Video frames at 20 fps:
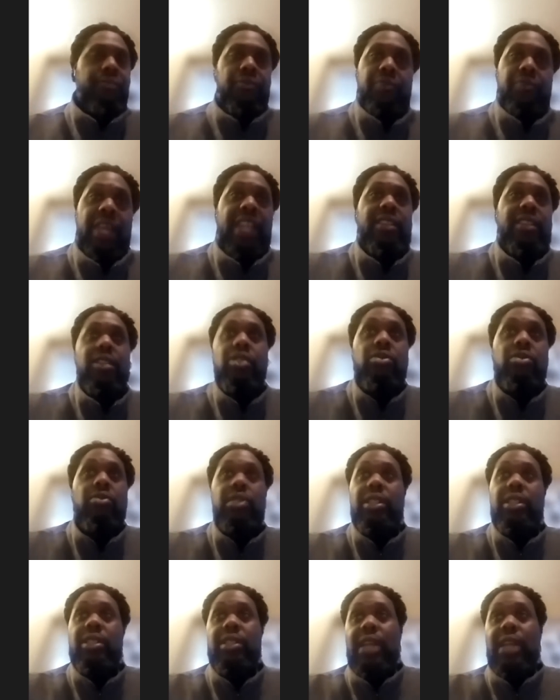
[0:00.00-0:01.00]
Nathan doing
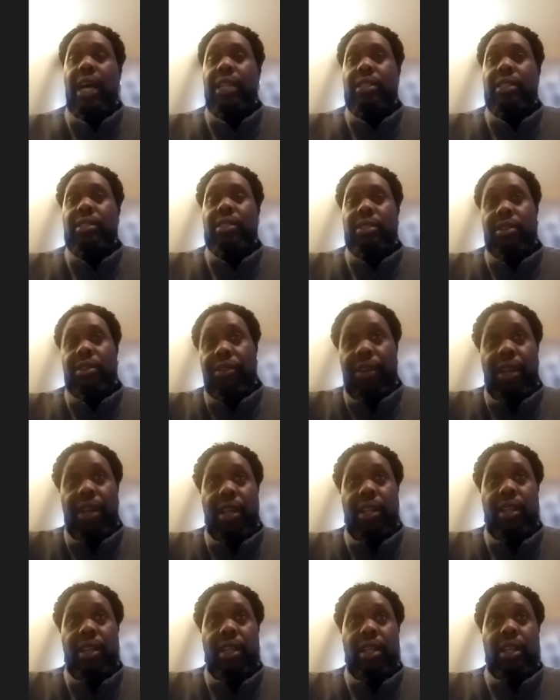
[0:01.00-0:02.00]
this got his
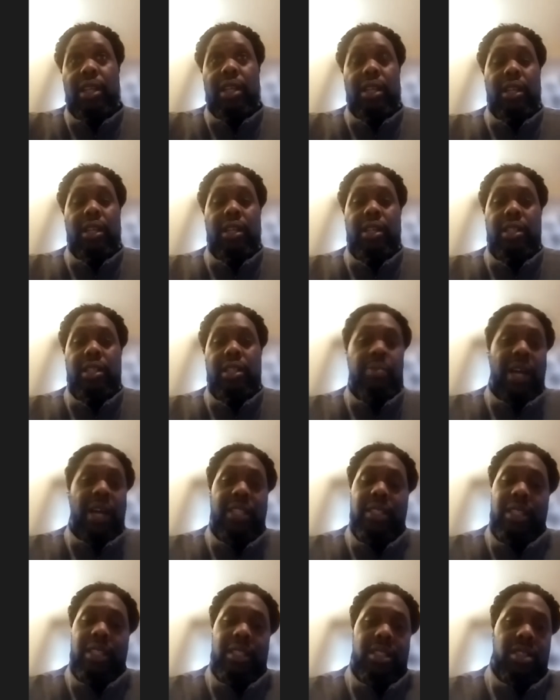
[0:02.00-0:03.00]
degree. He's about
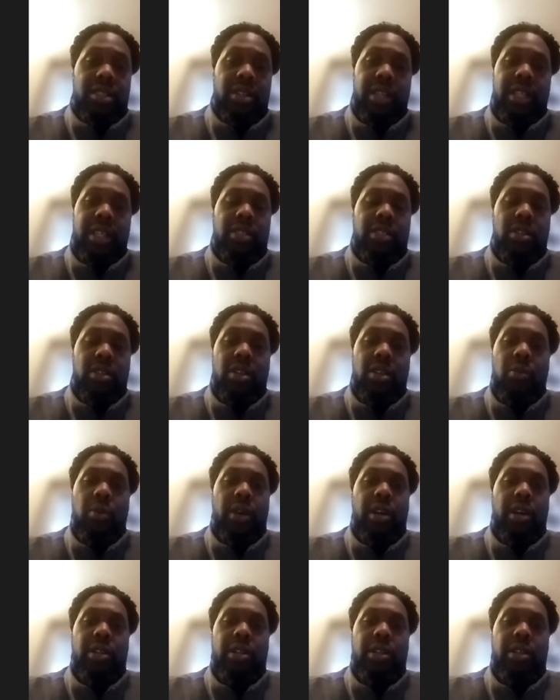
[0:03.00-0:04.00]
to get his. He's gonna he's gonna
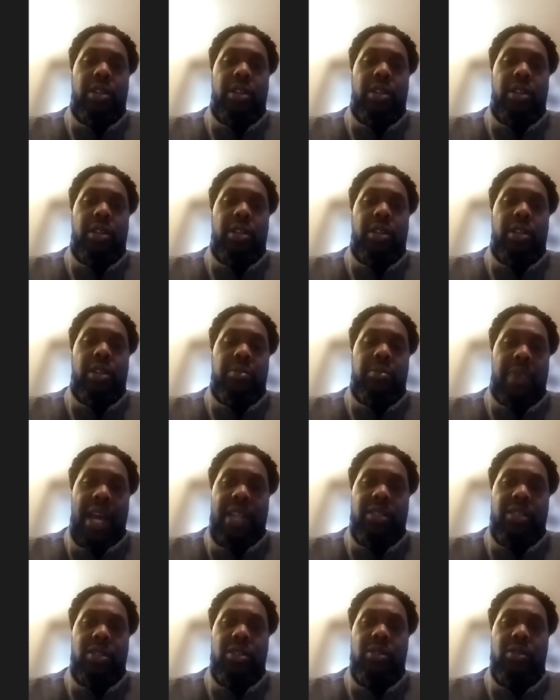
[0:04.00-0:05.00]
work on his
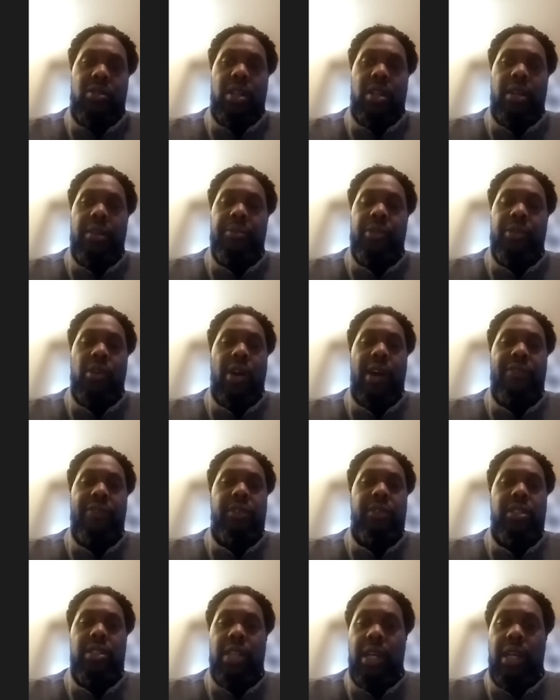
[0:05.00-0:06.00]
master's. Um, you know after he's
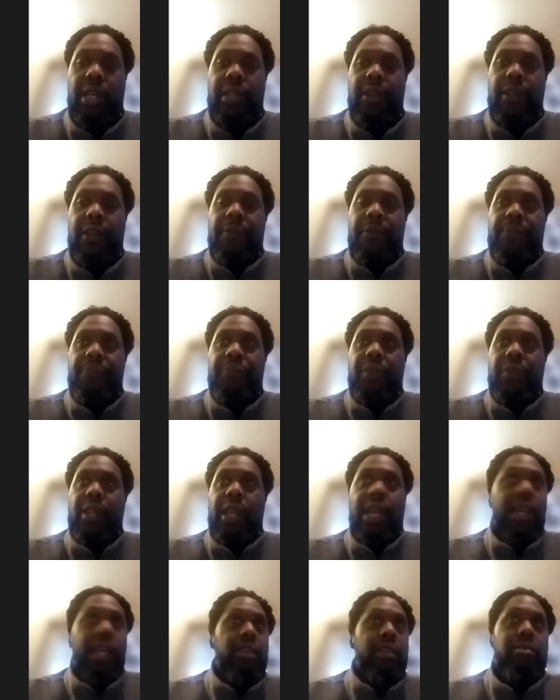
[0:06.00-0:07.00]
done,
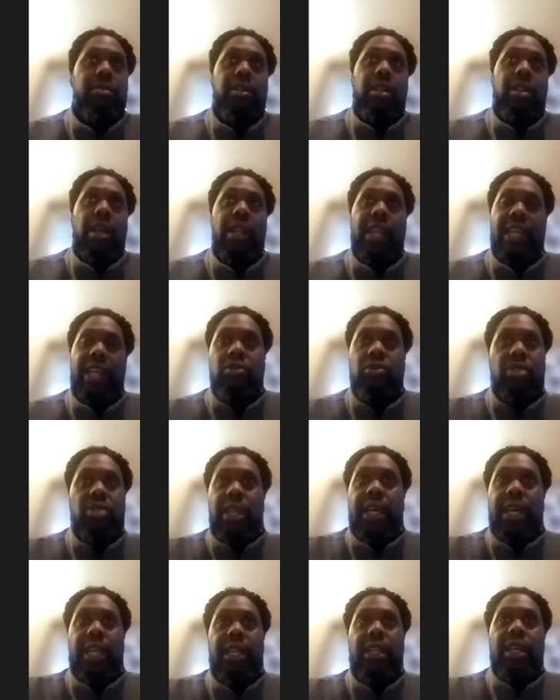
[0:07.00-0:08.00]
and like you
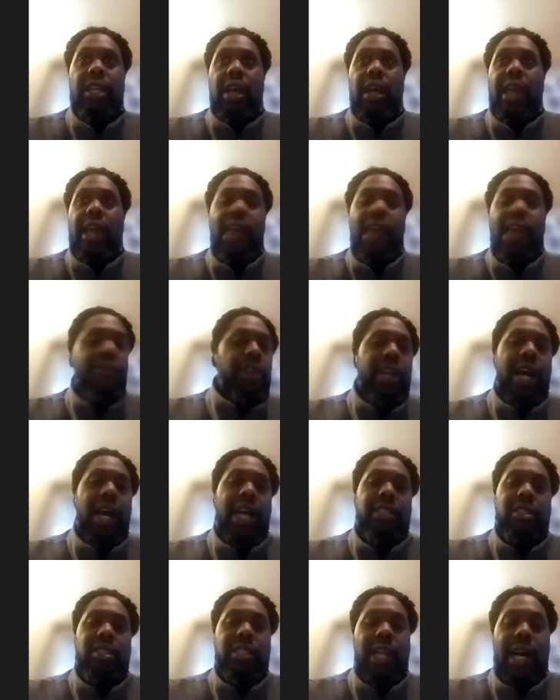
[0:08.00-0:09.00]
said, every
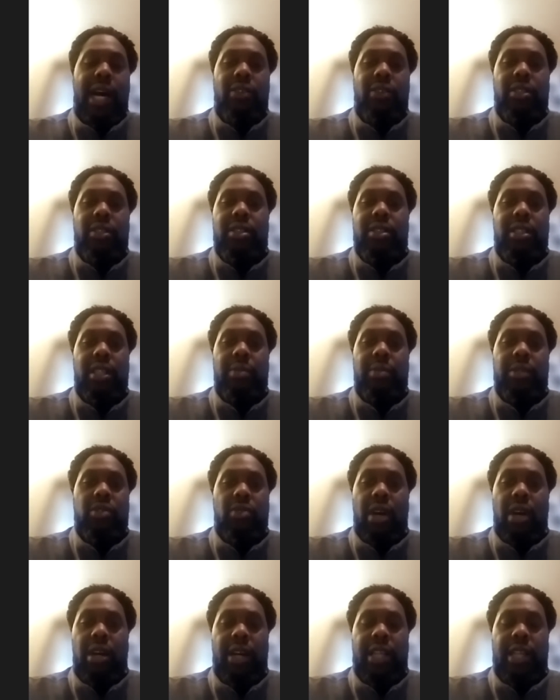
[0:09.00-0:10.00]
guy's stock on this team has
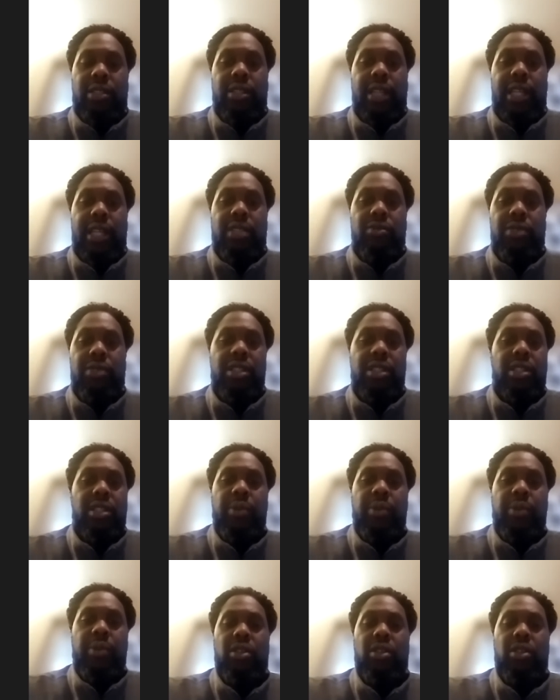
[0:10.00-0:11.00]
has, has risen,
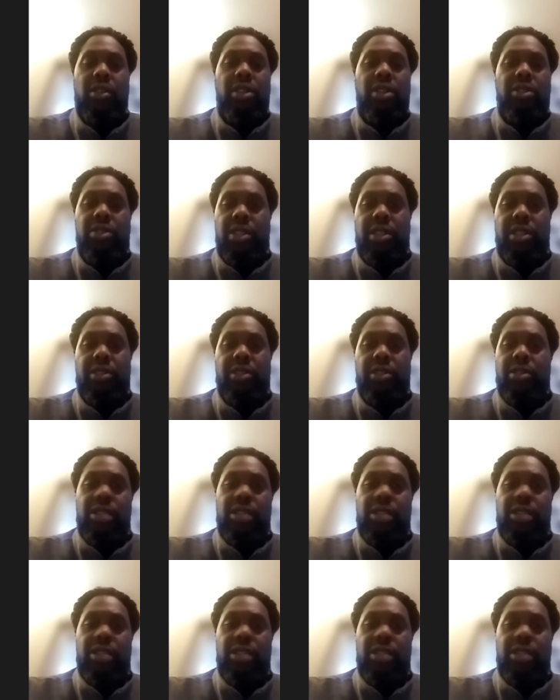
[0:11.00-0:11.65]
especially all the seniors.